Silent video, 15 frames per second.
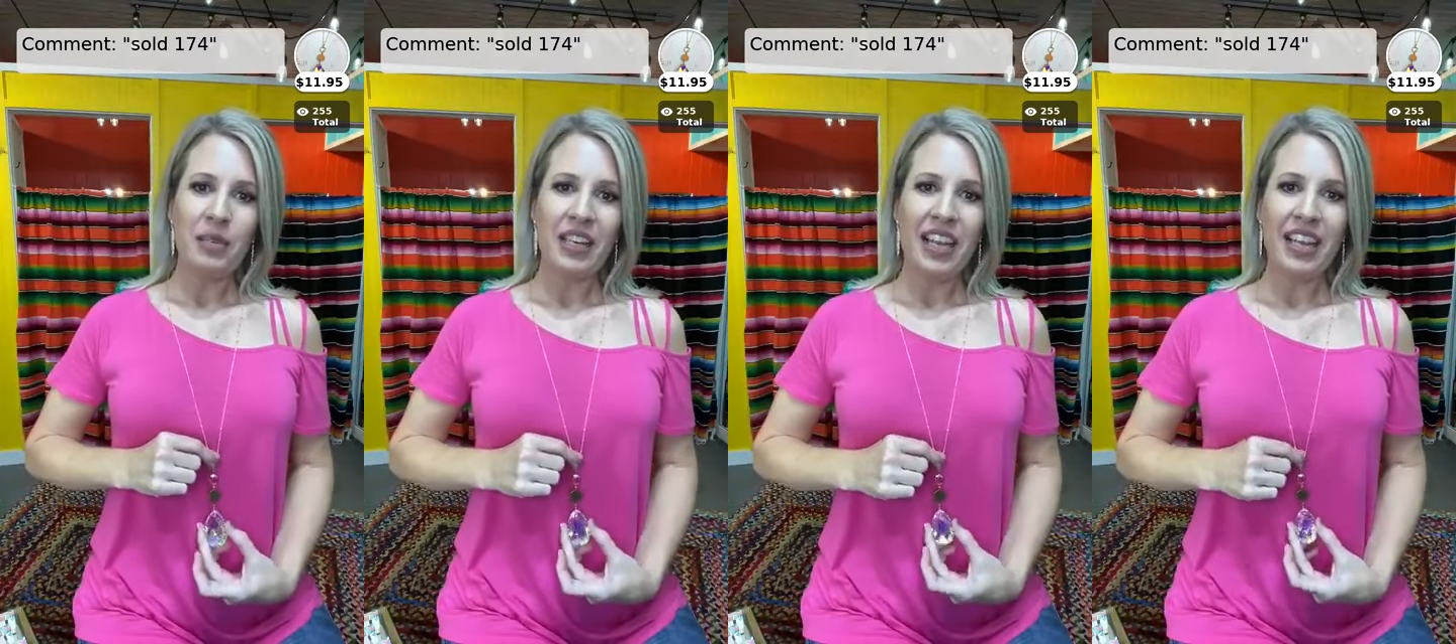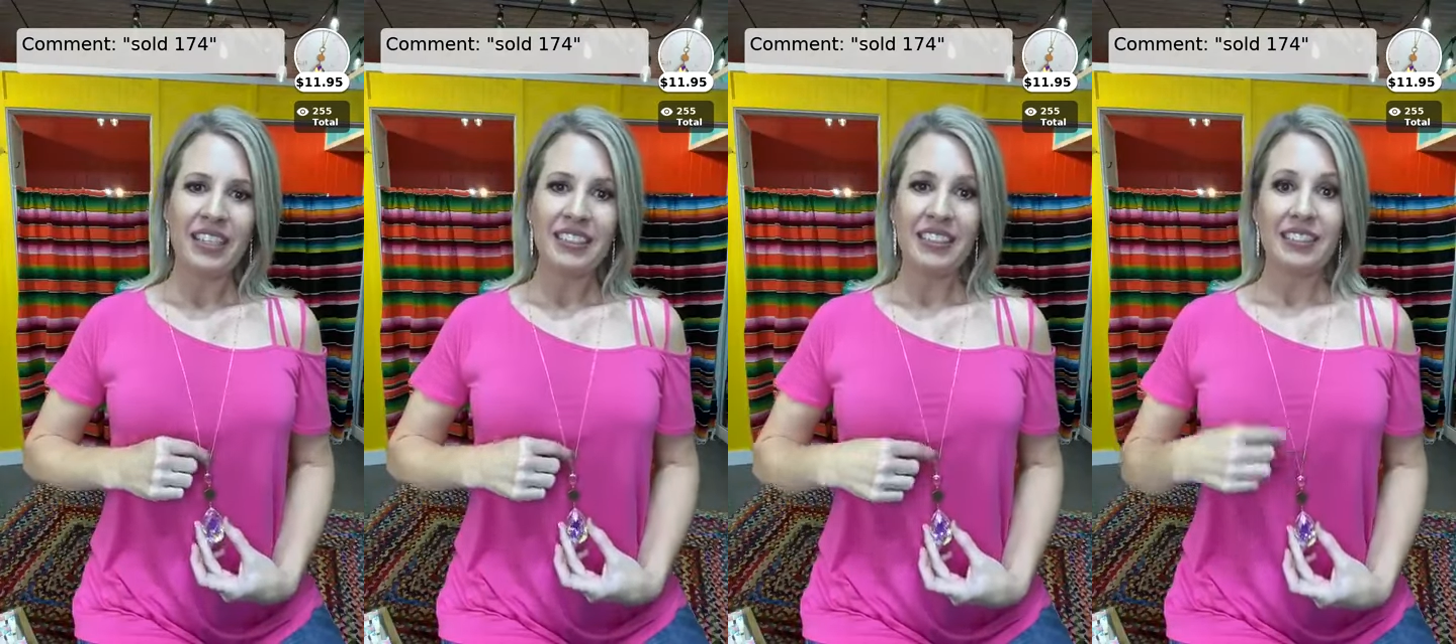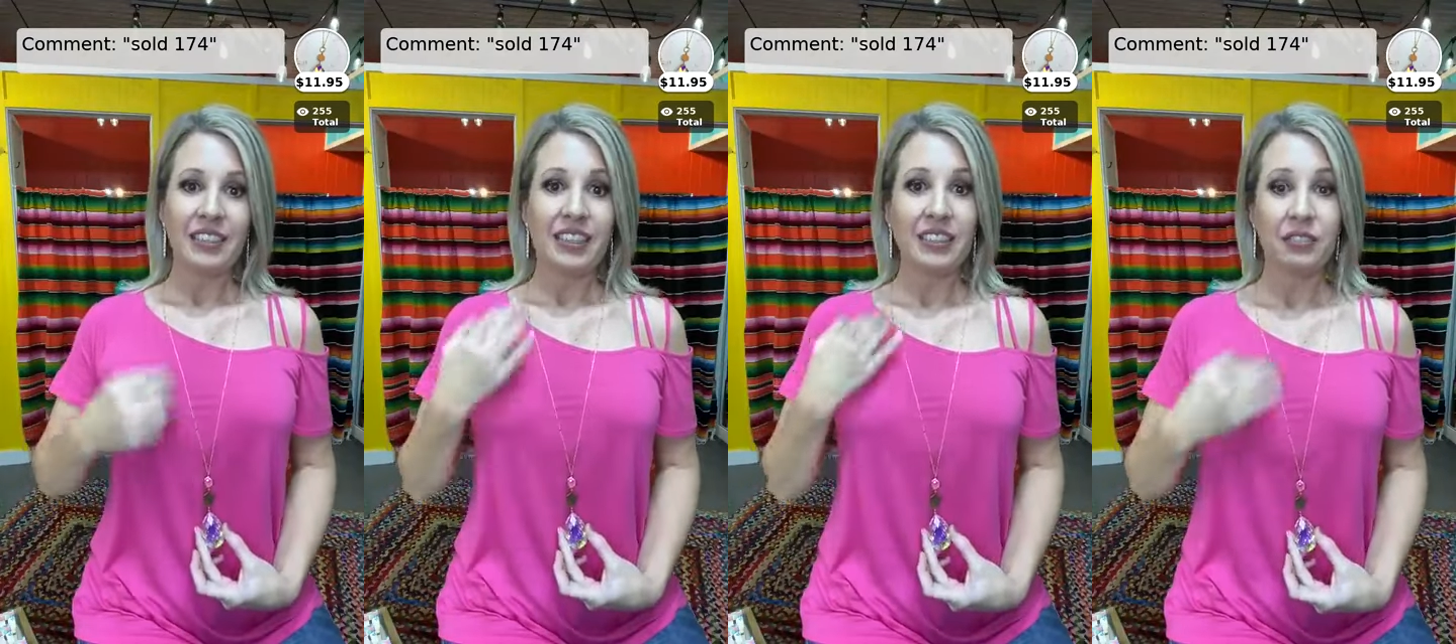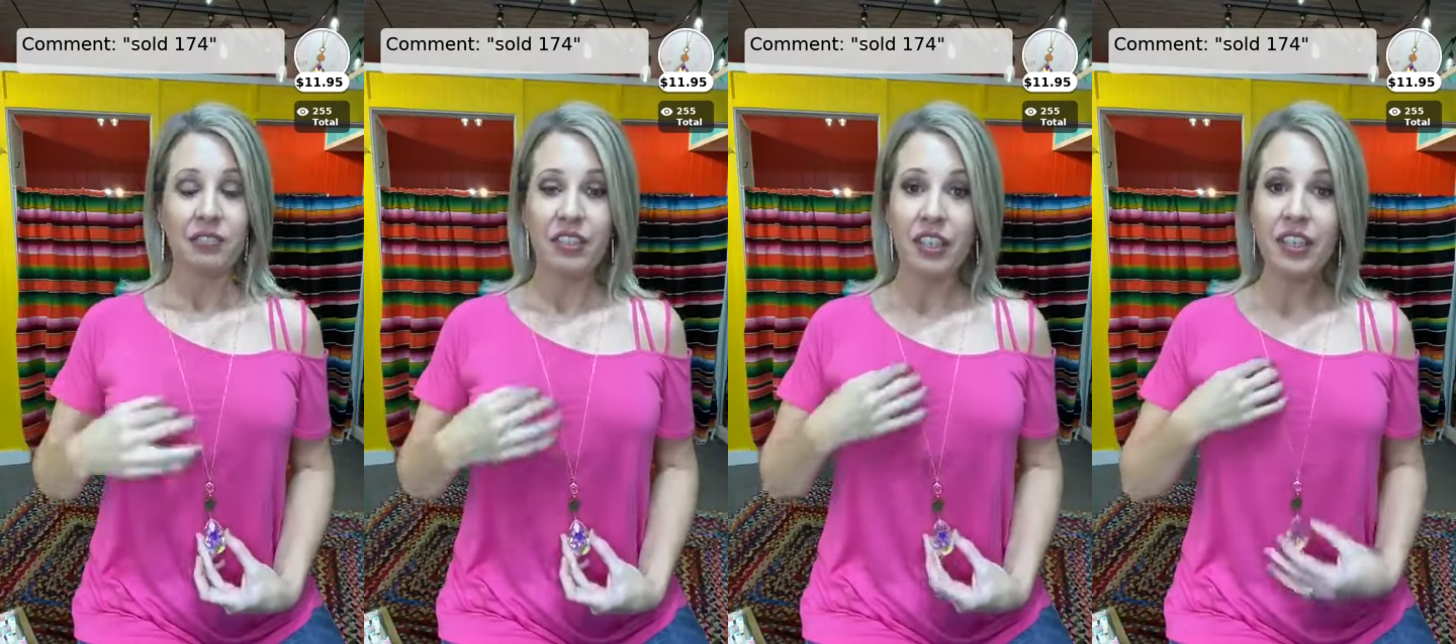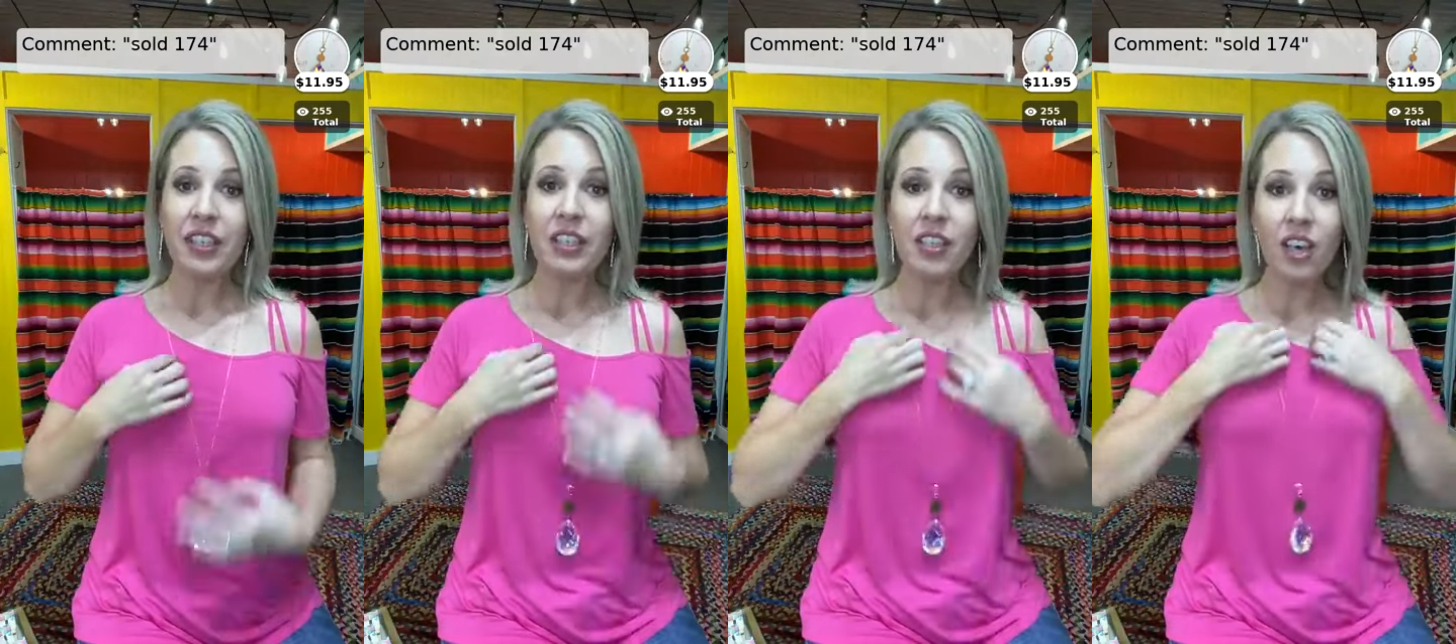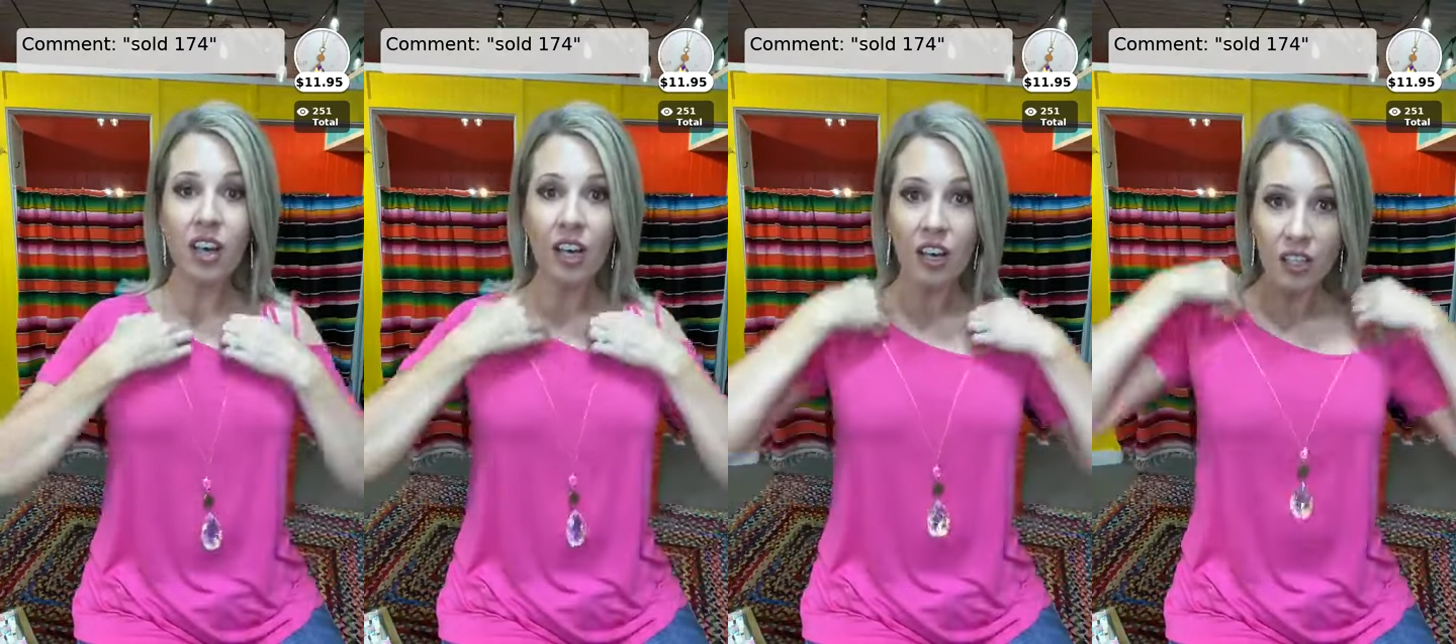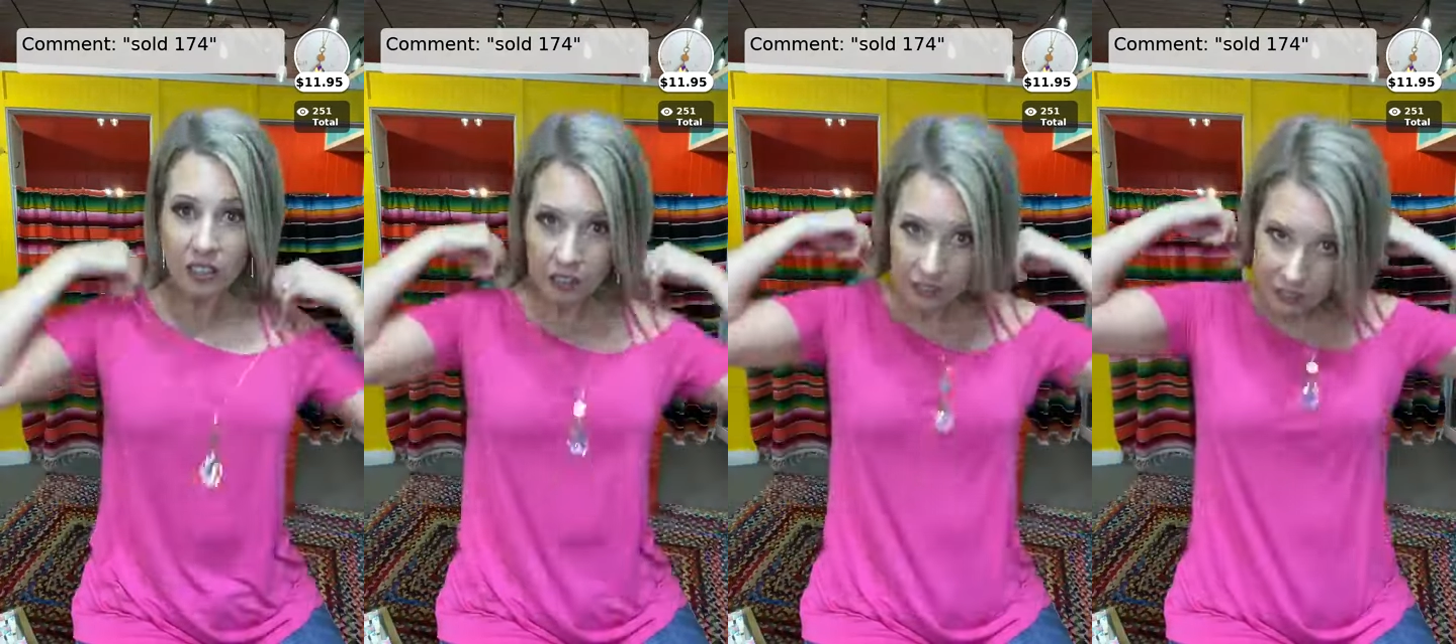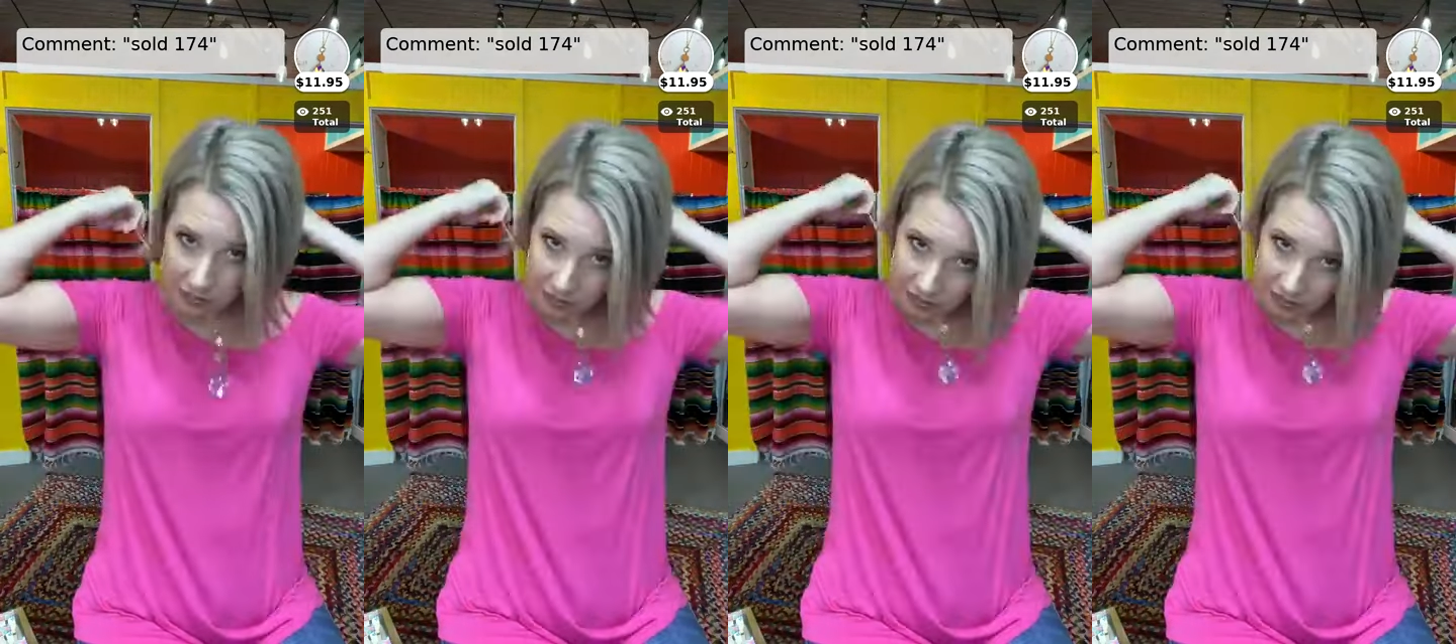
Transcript: but it has, it's very long.